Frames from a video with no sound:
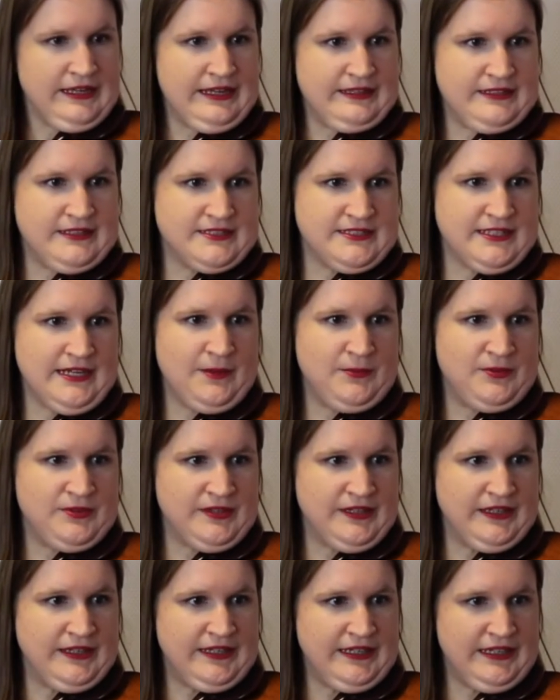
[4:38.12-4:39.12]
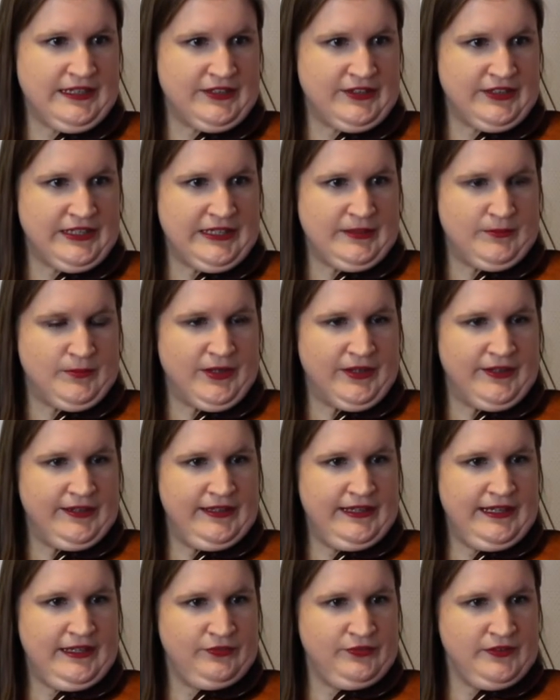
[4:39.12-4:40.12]
And the same thing here in bar
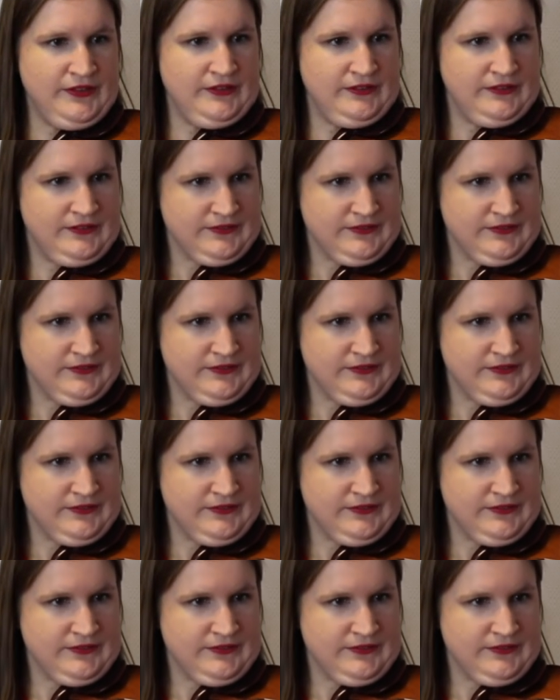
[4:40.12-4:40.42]
11.